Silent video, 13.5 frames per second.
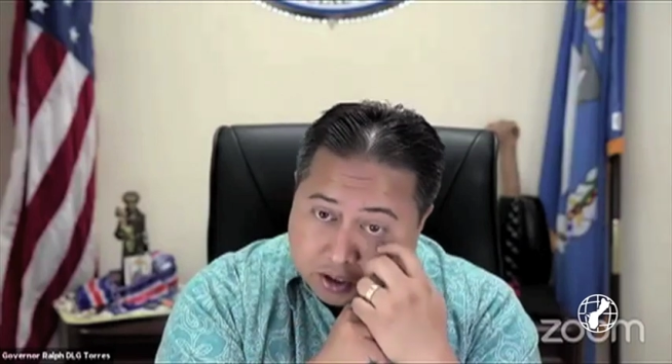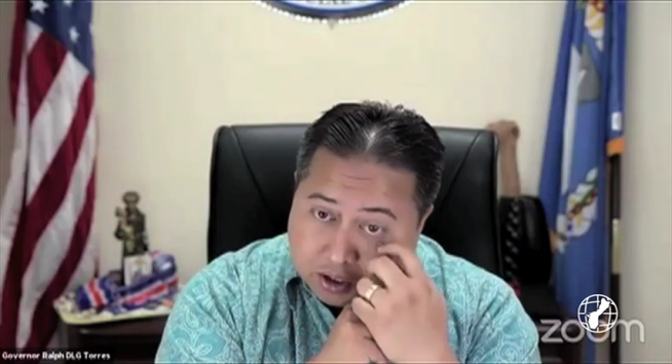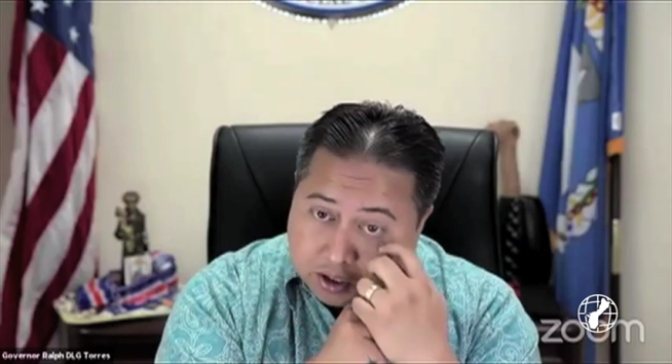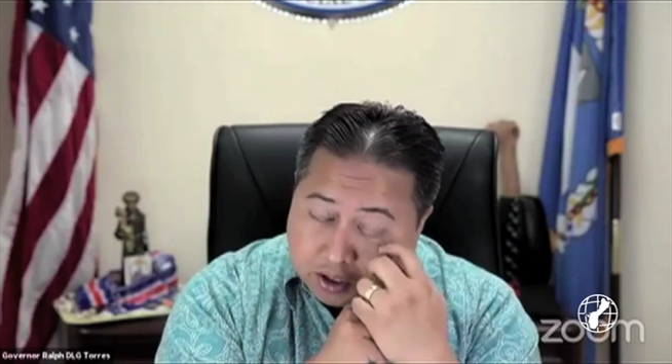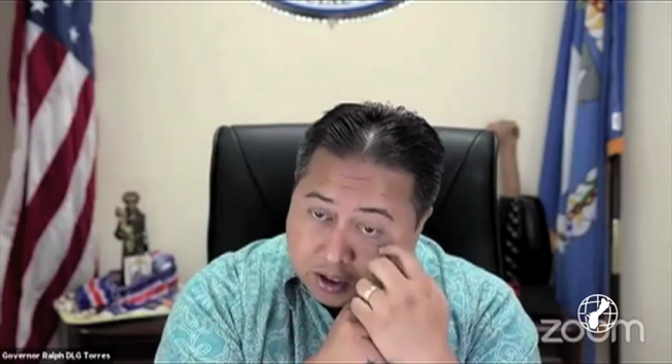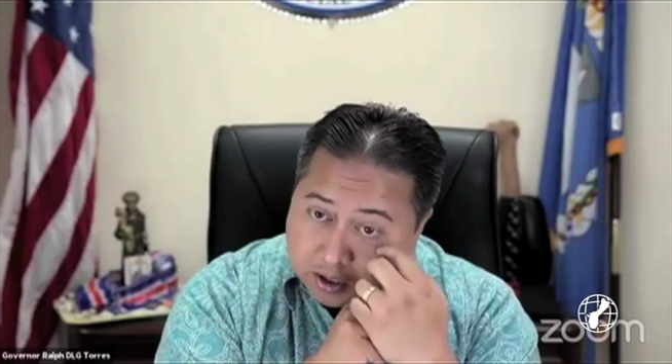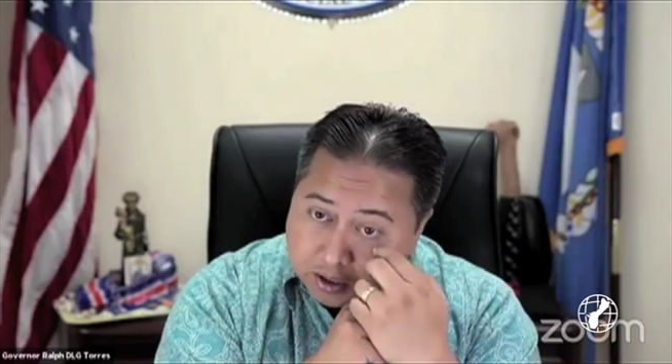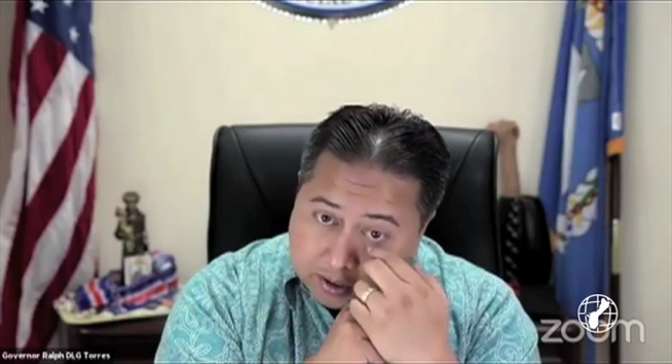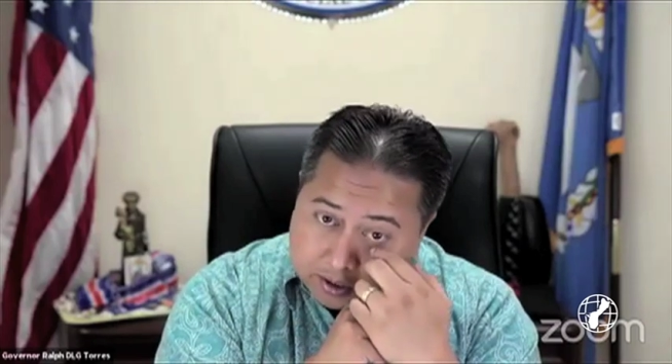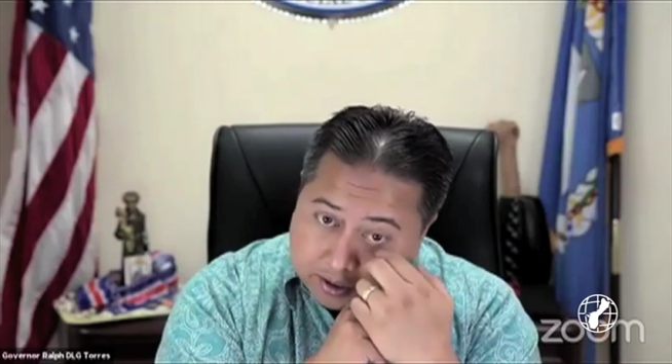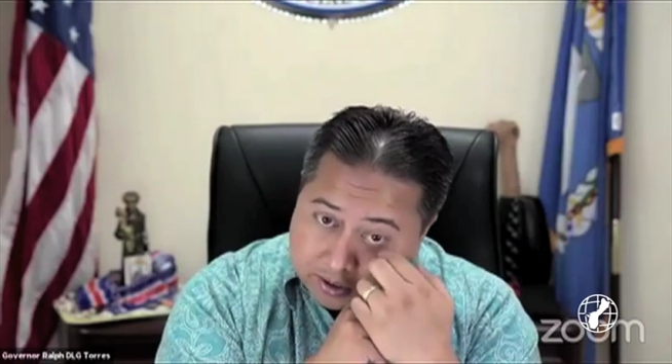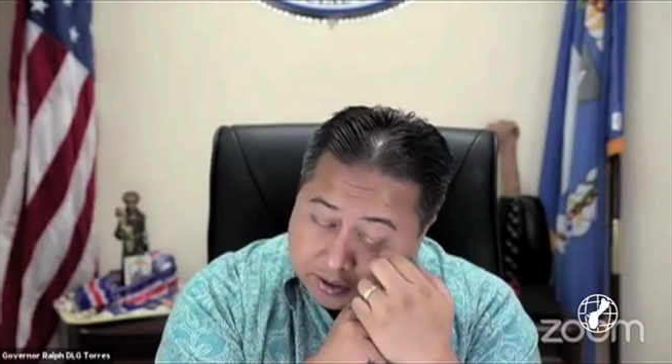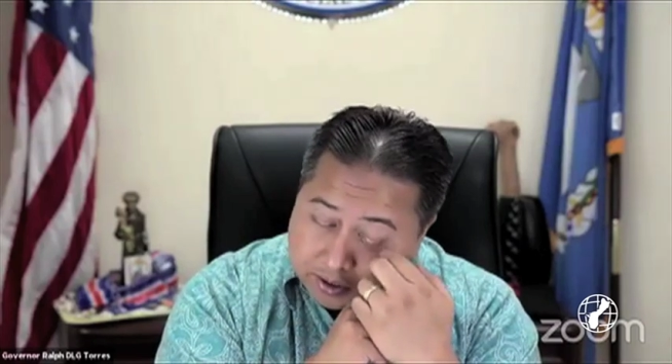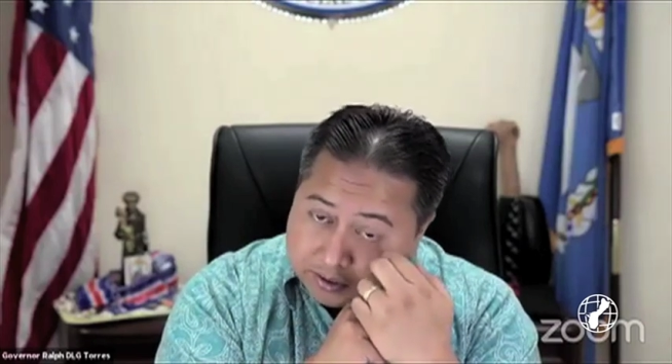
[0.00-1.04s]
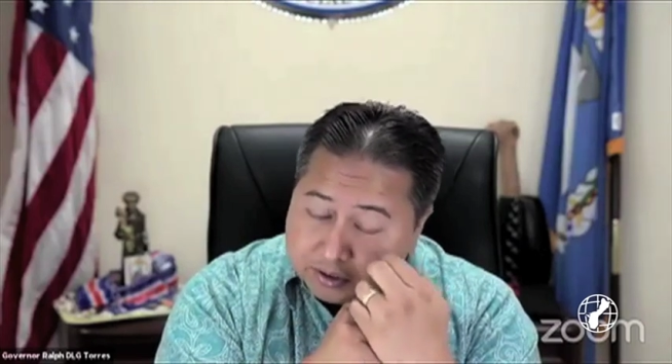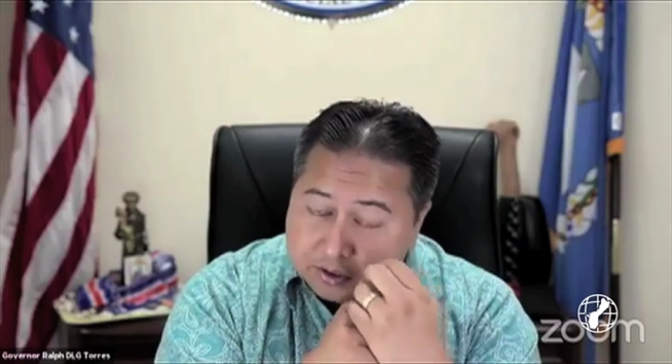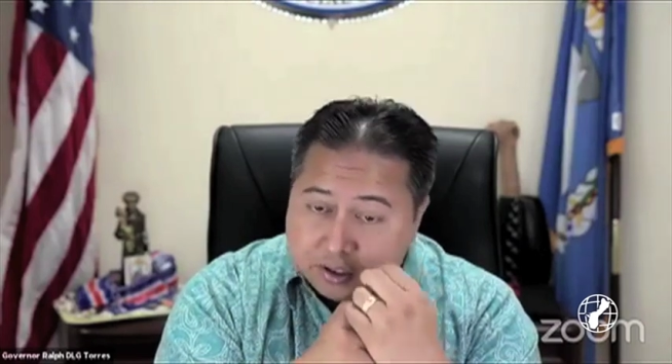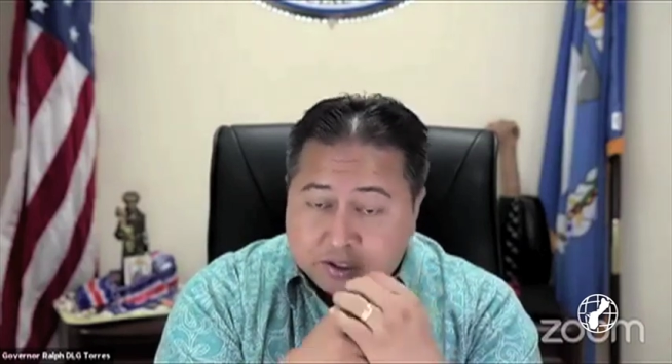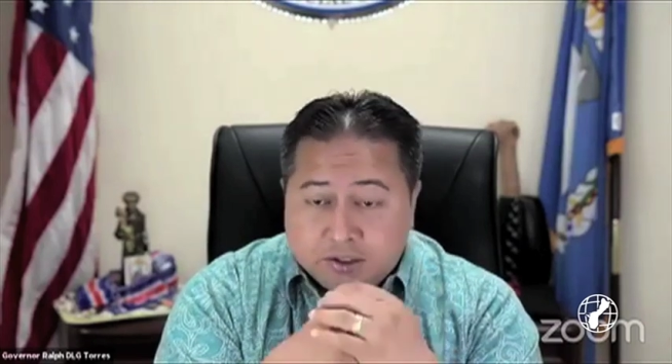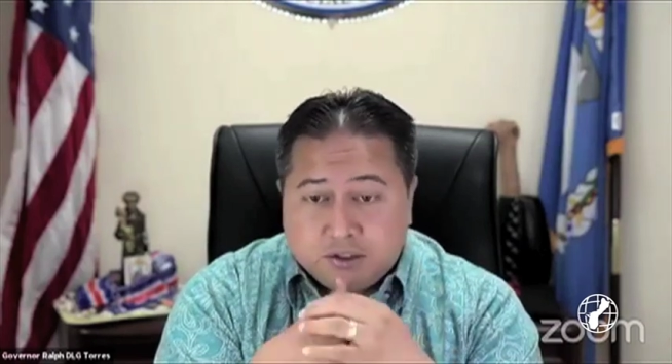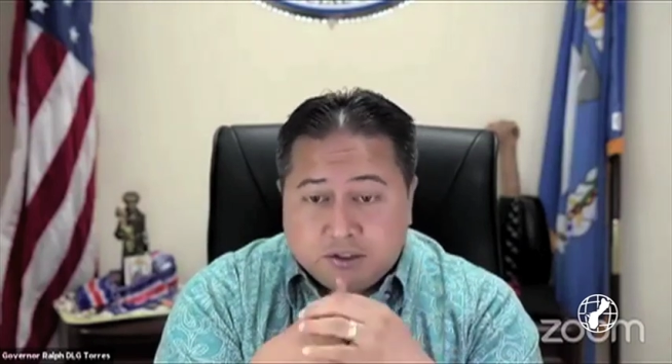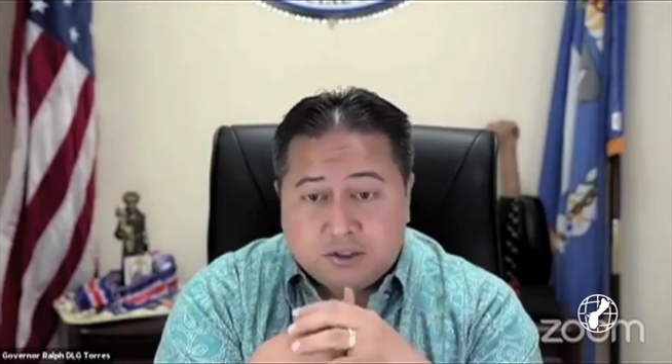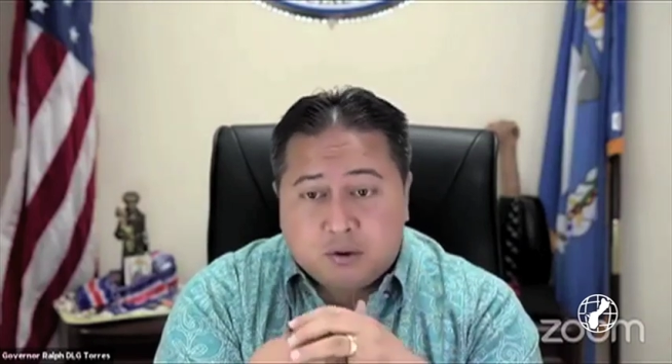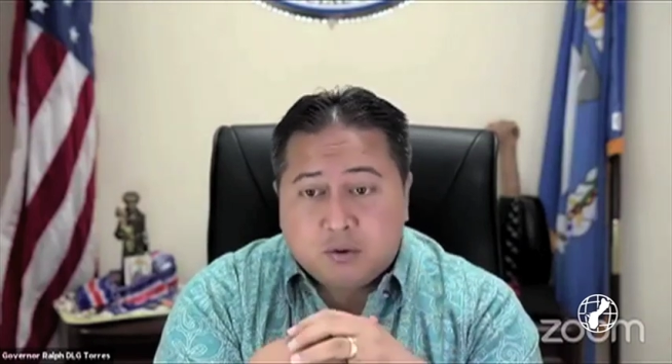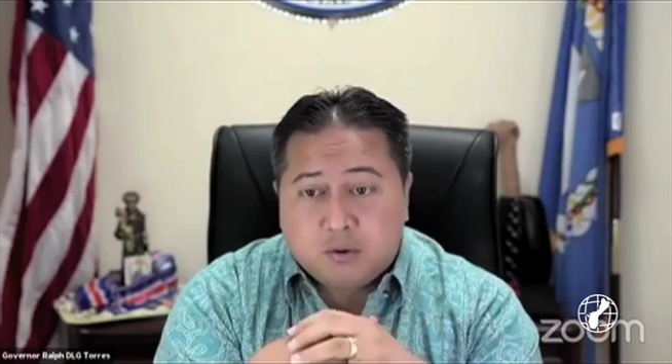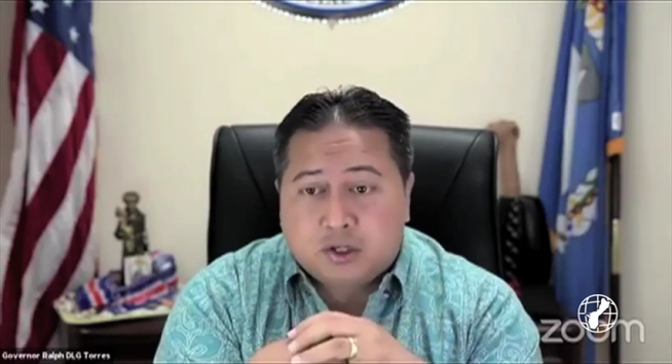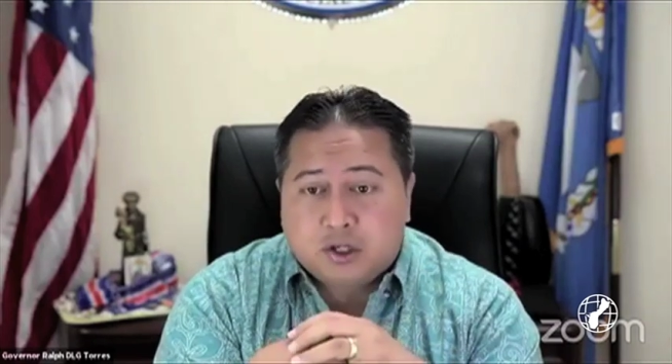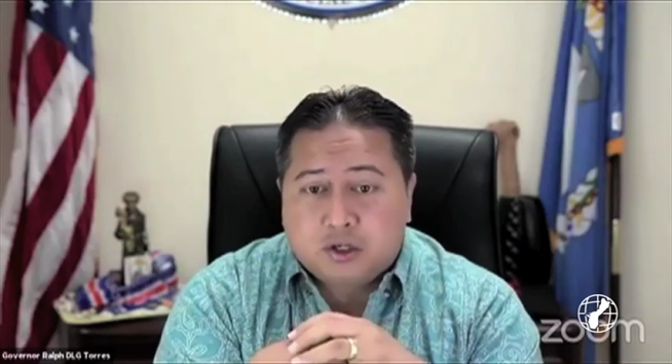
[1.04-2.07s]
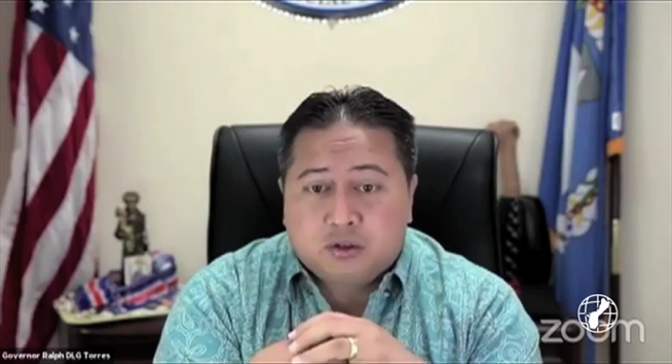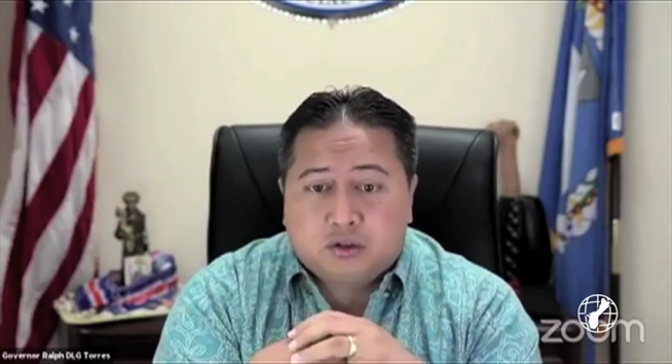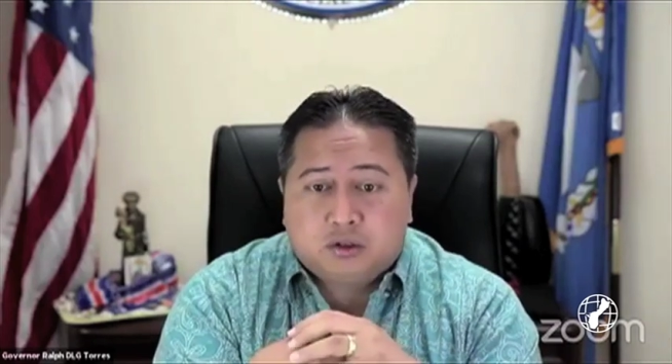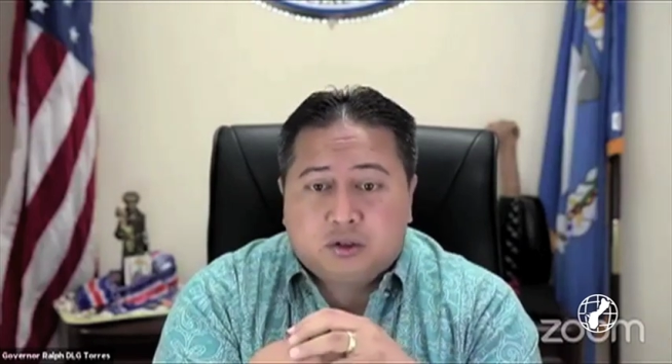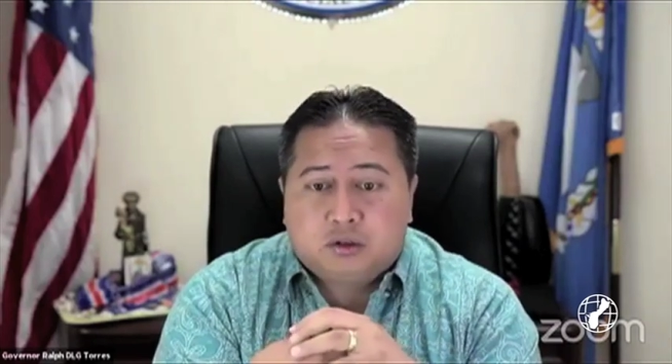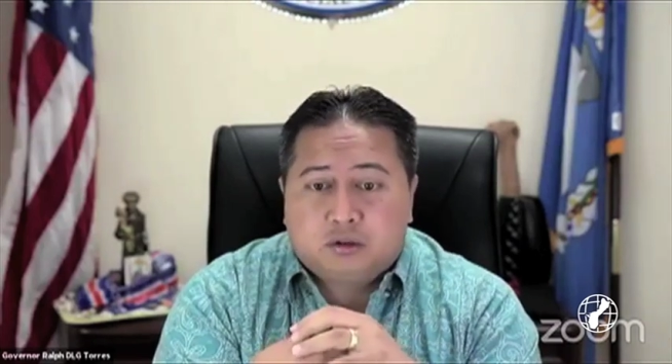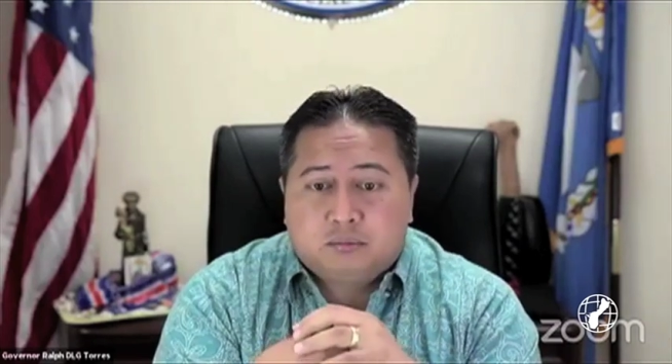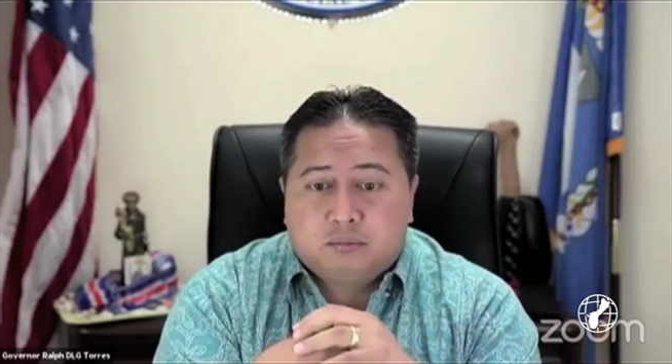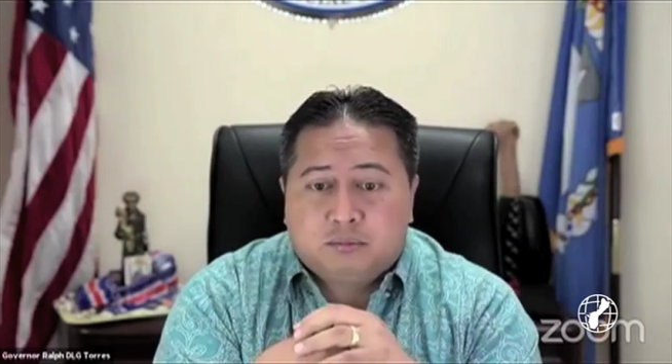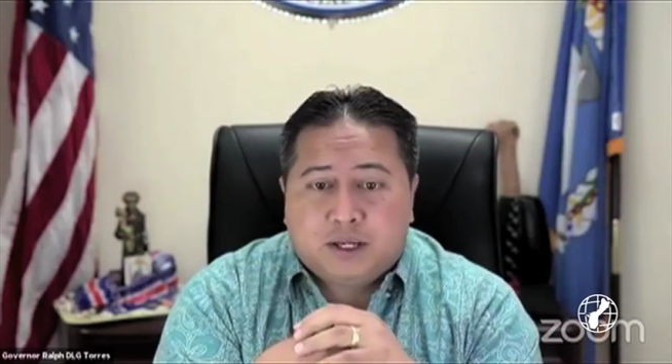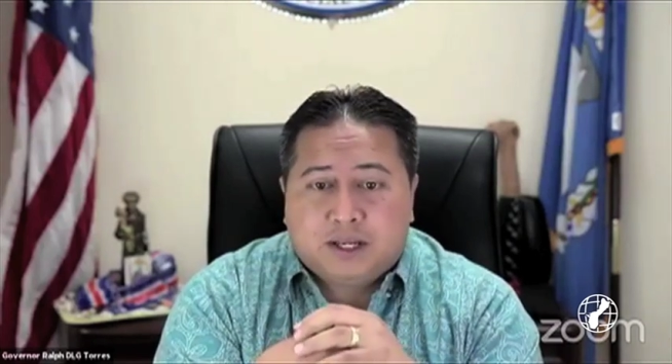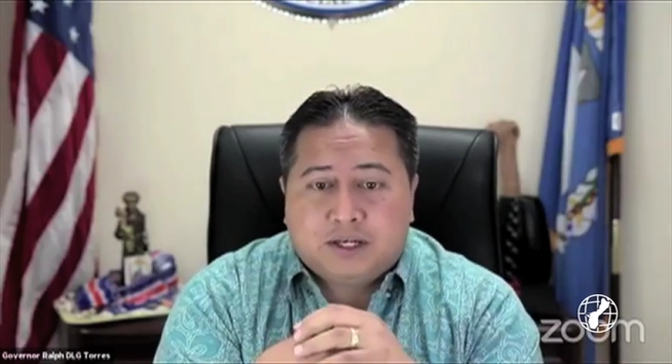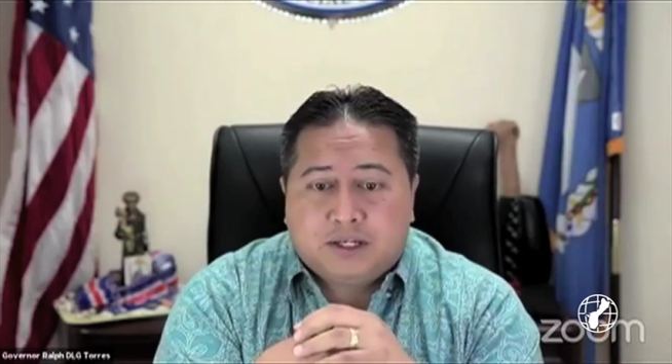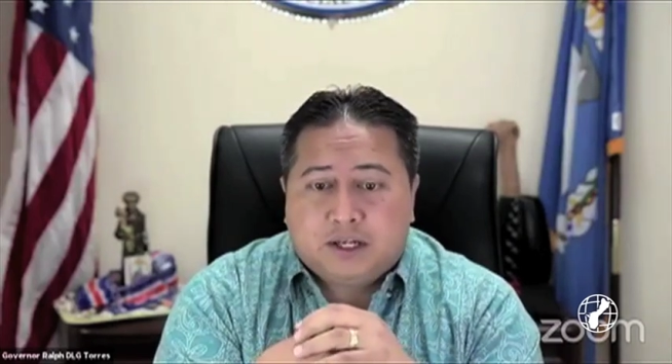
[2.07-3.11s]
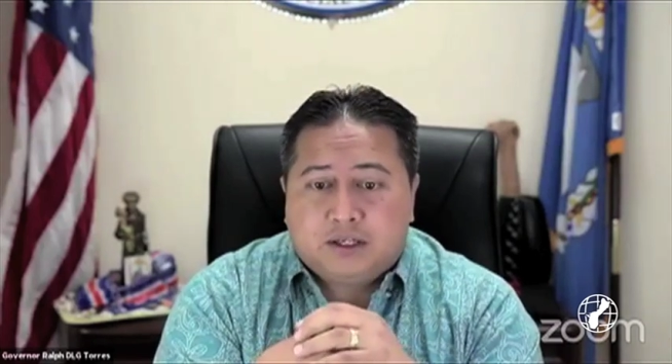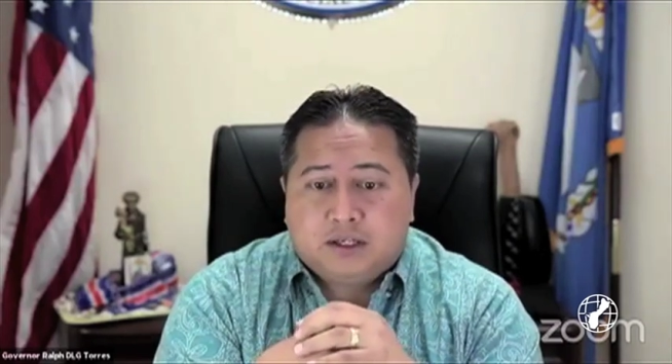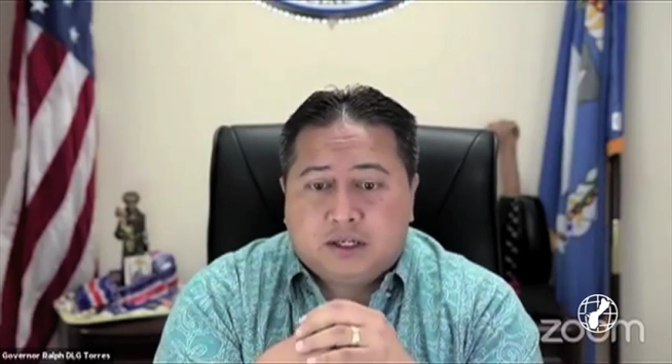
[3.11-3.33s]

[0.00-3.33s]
uh, and see what we can do to mandate and